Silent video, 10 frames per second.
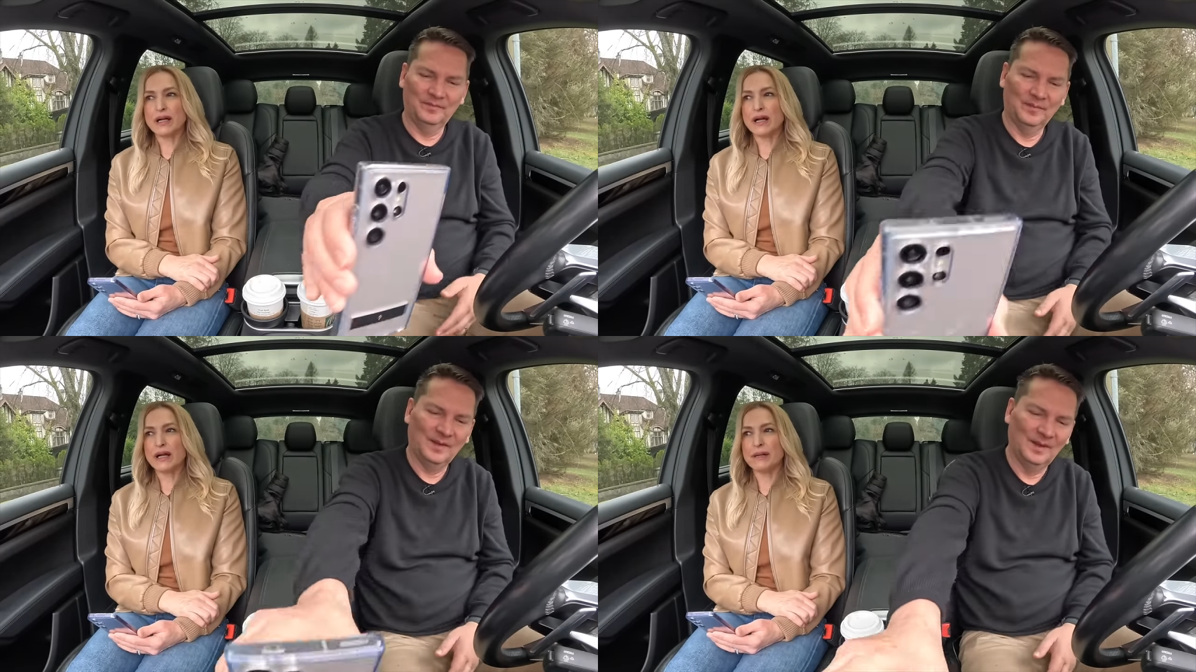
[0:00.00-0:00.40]

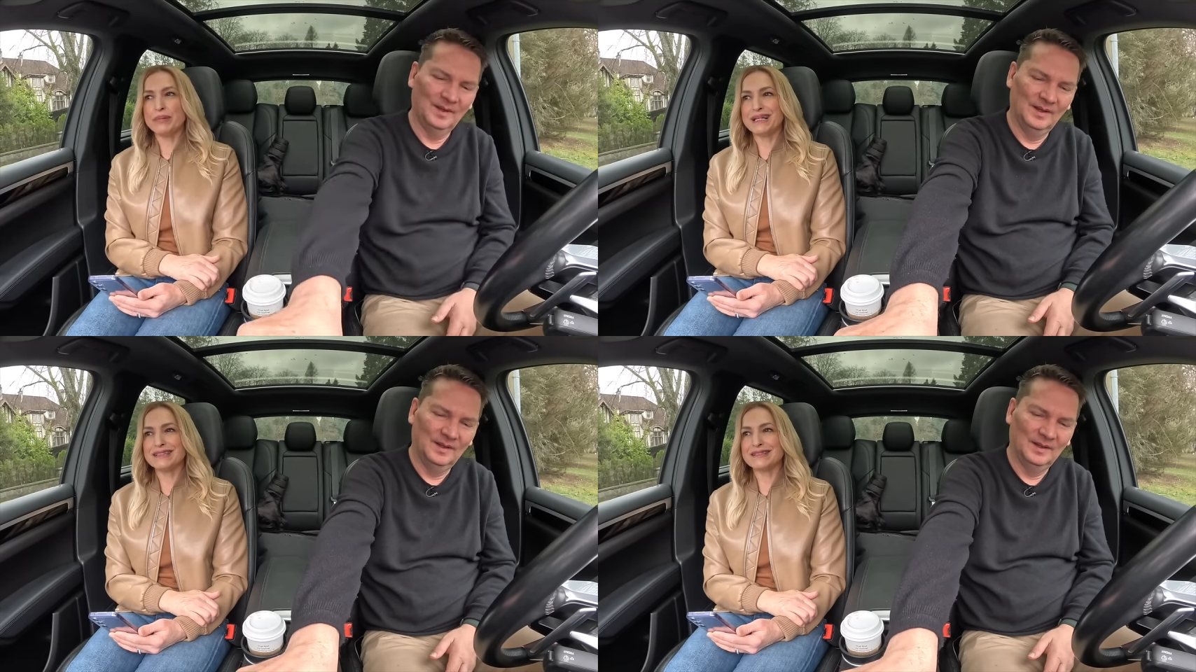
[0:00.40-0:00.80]
Speaker 1: uh,
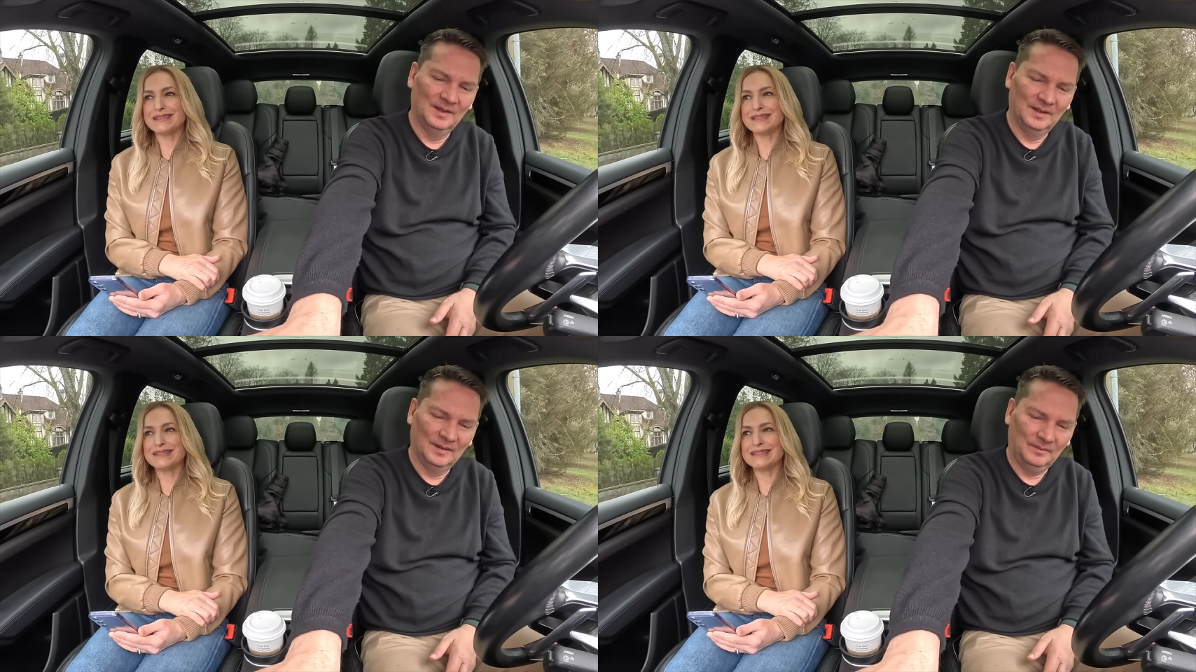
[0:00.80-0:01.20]
but
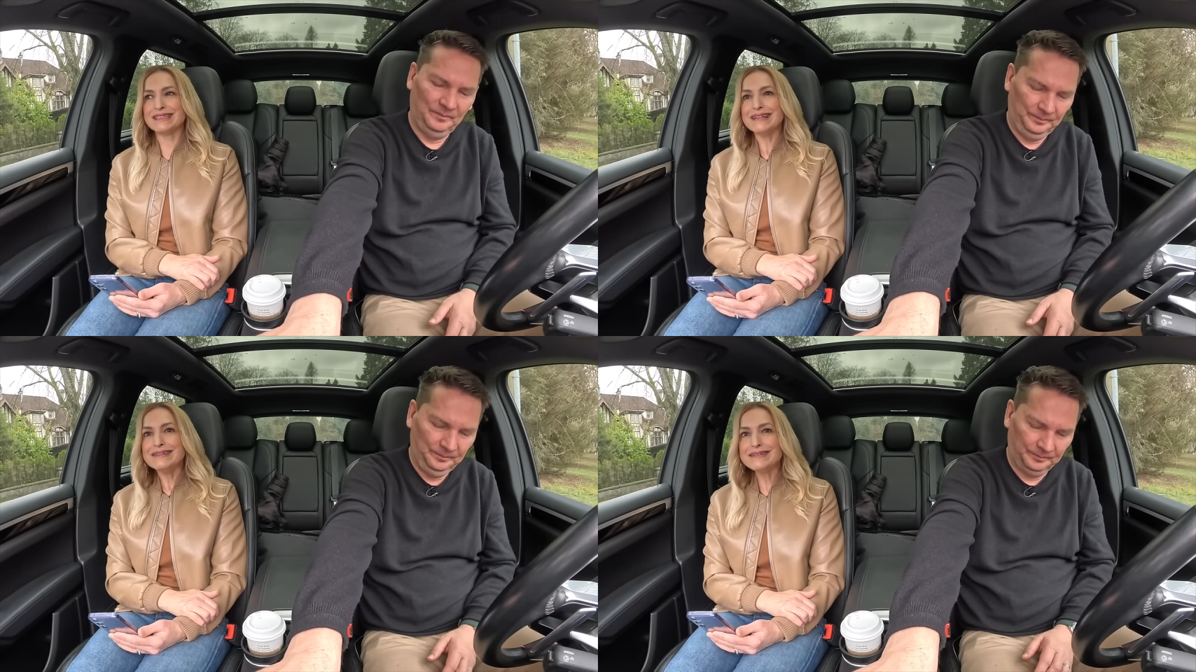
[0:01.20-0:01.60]

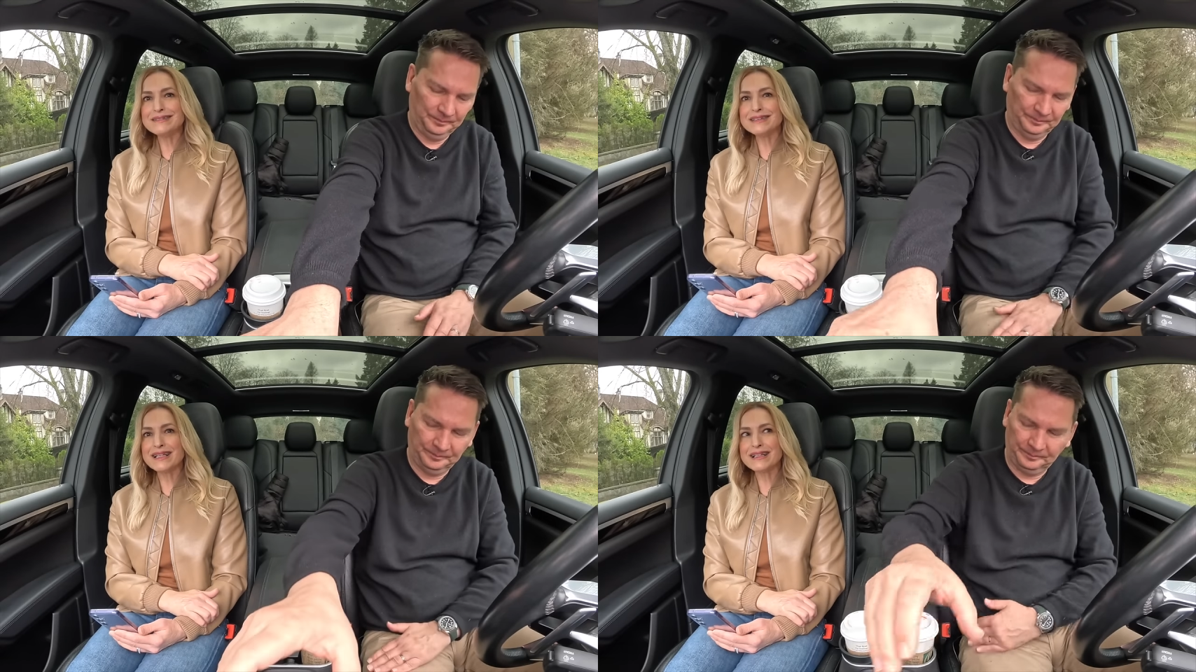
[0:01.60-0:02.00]

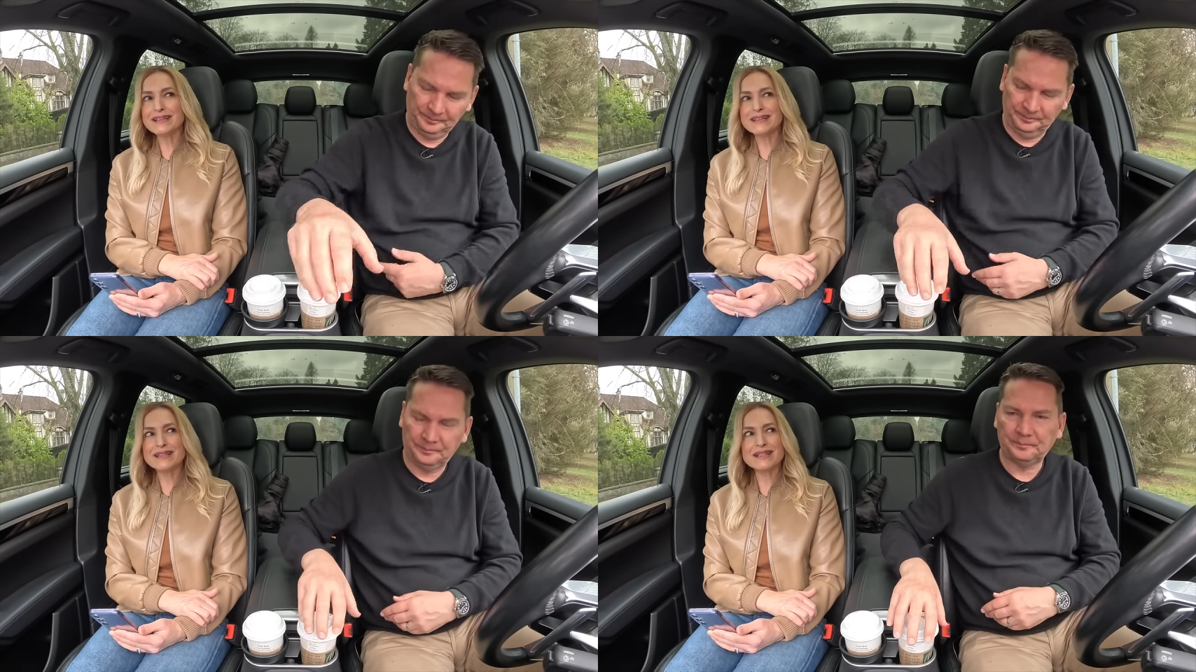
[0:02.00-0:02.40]
still, like,
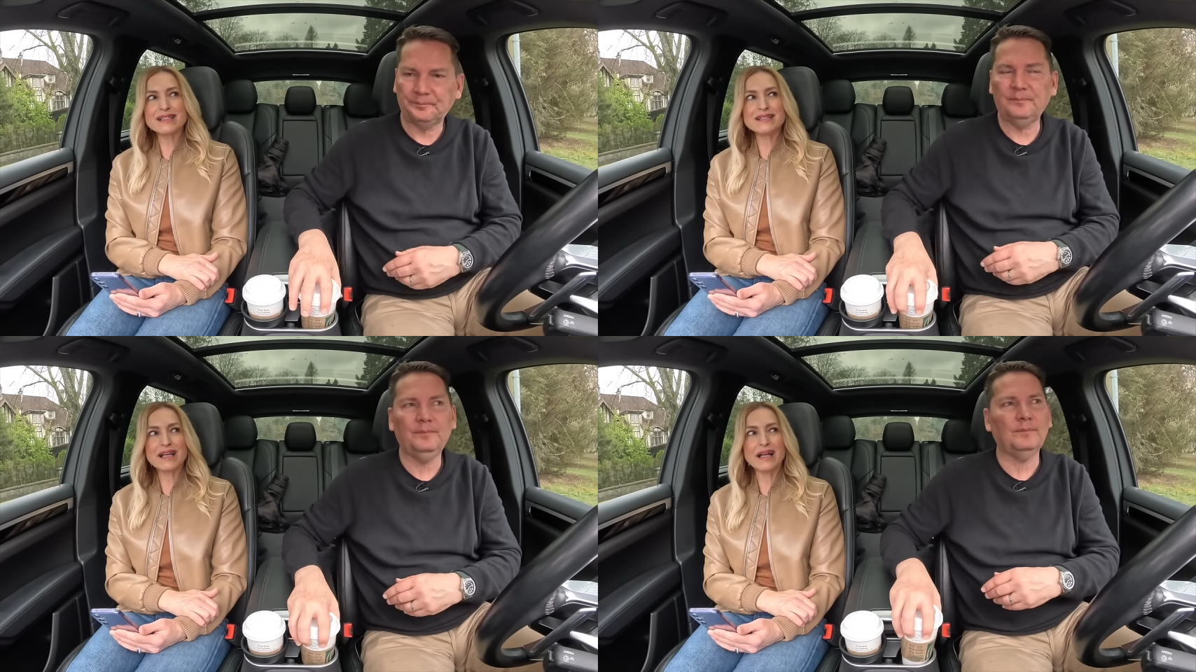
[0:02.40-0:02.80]
this
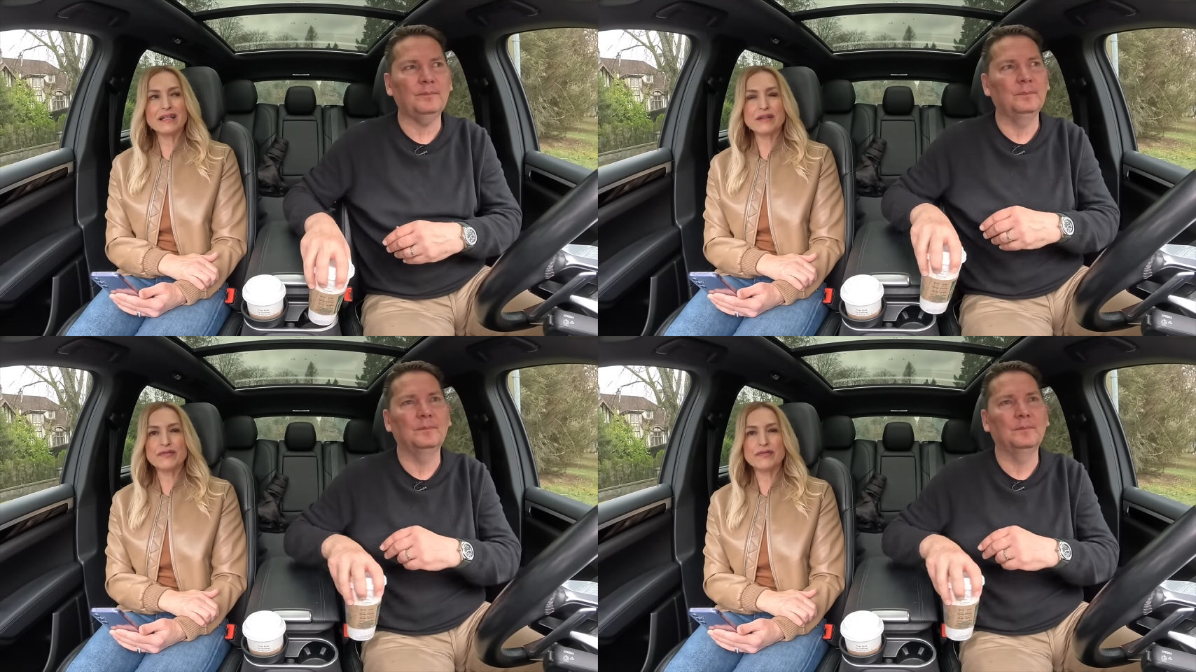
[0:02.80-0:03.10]
is kind of the